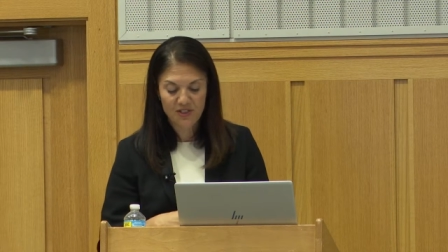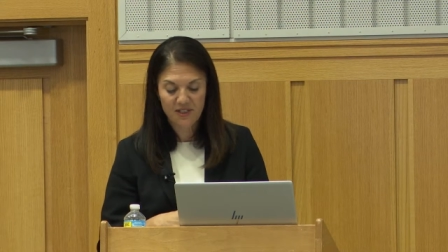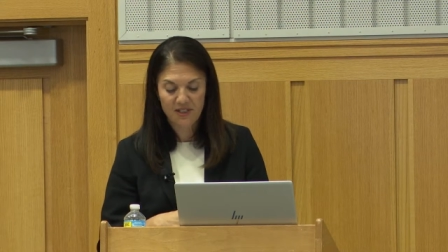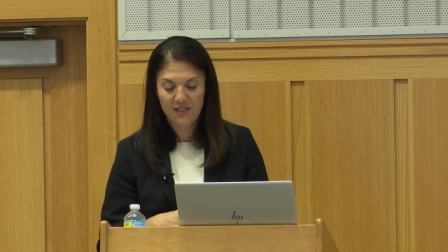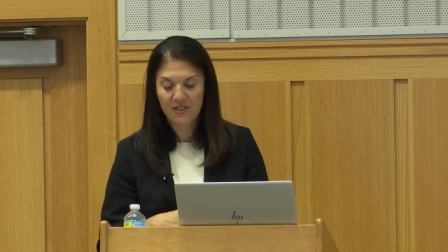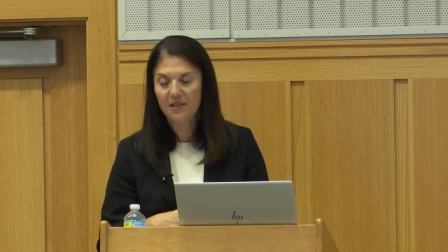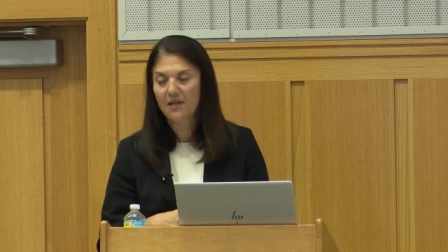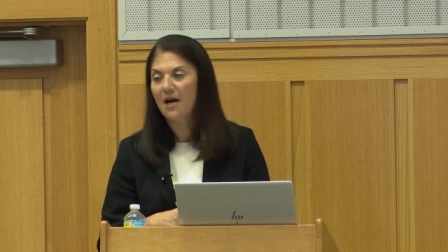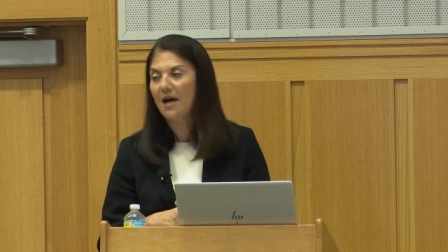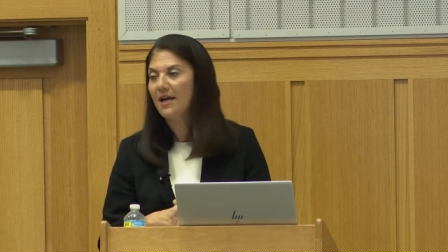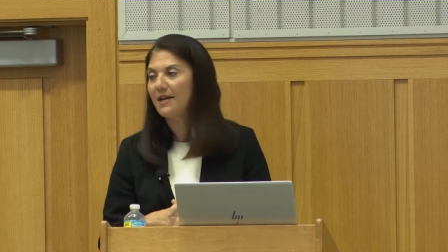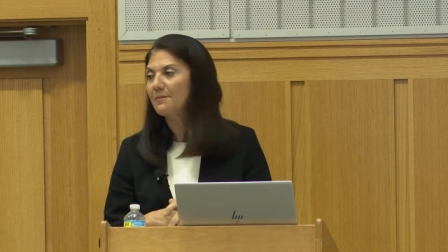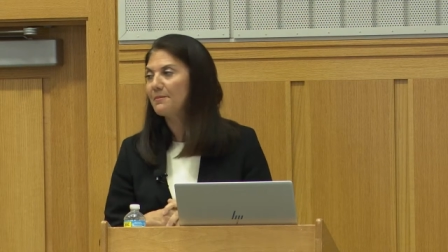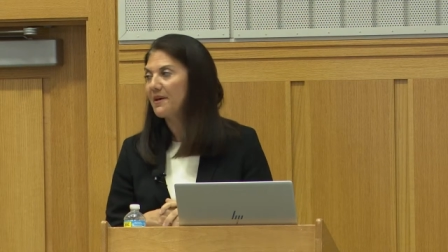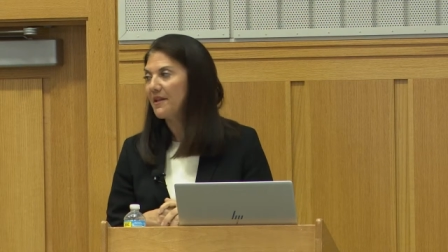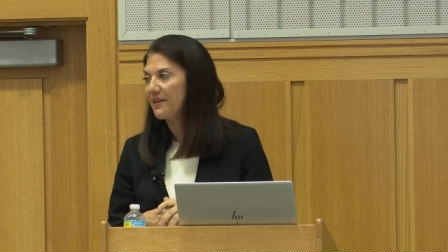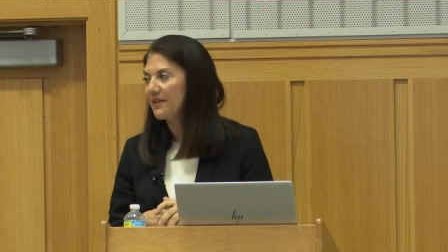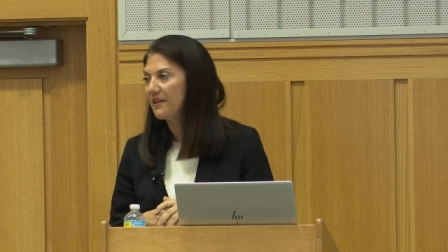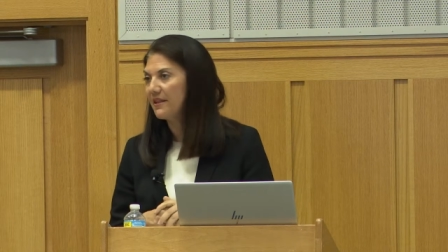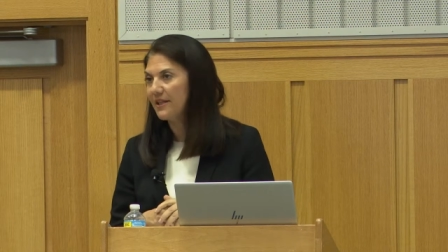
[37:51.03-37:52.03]
in a
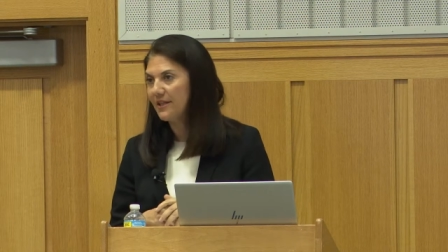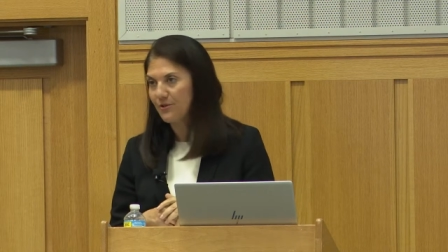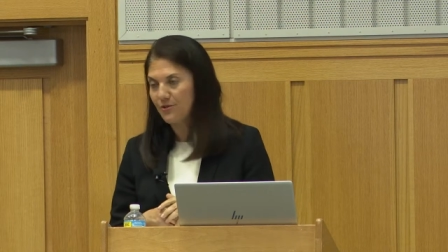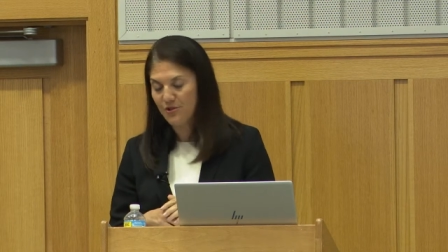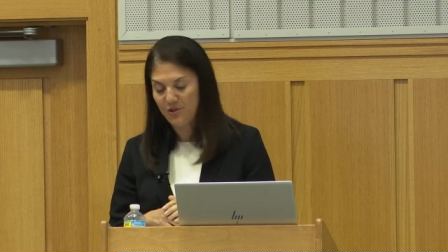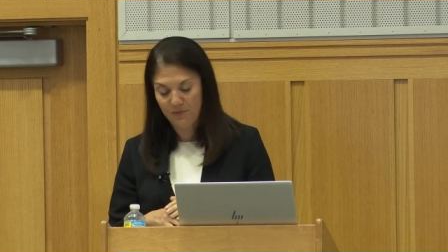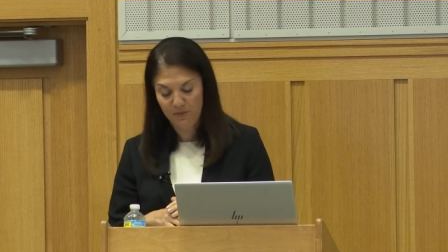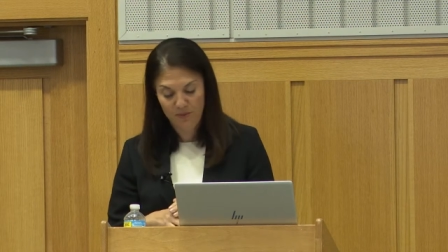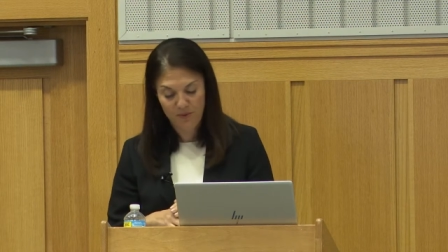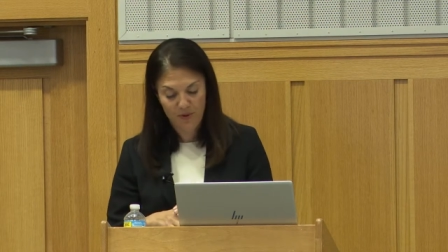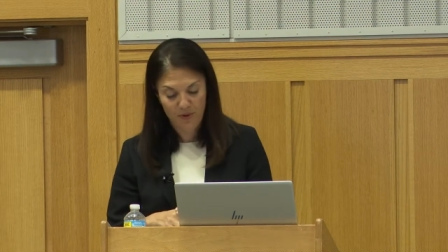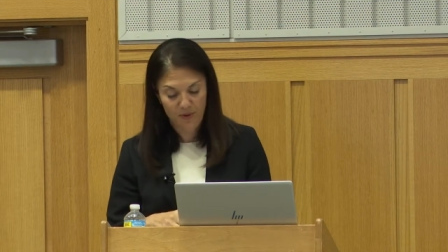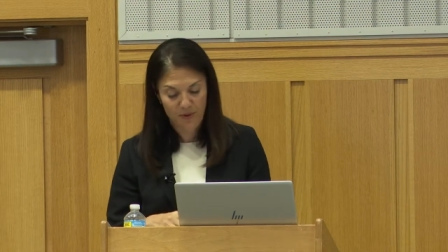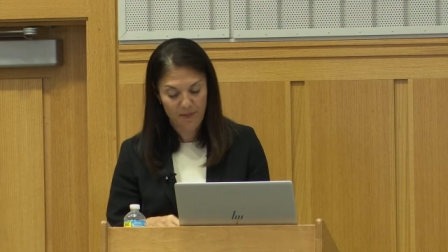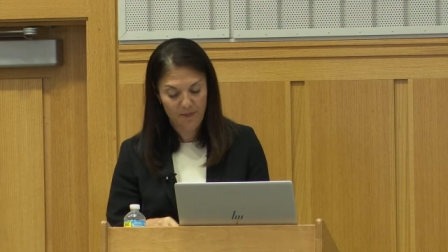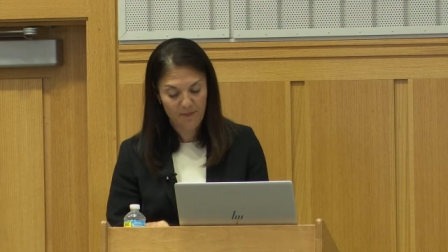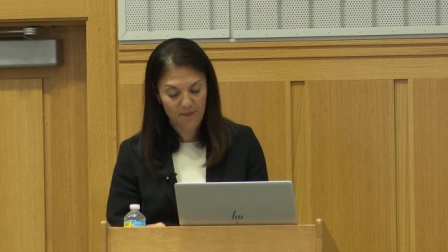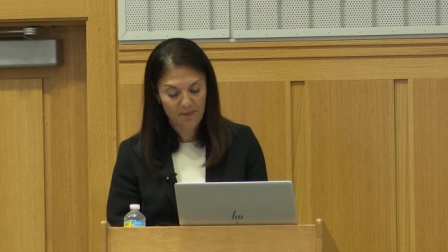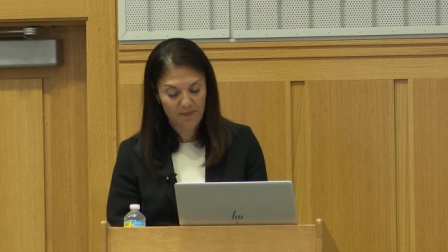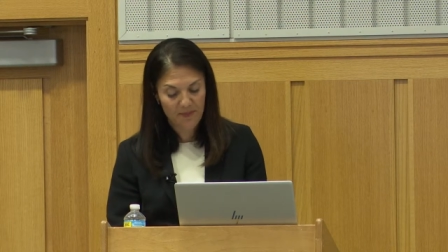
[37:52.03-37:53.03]
9-month leadership
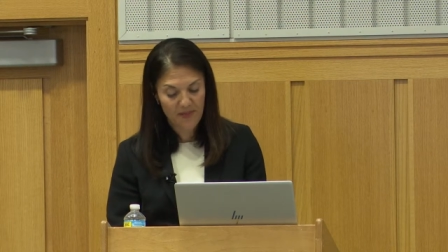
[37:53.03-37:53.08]
program.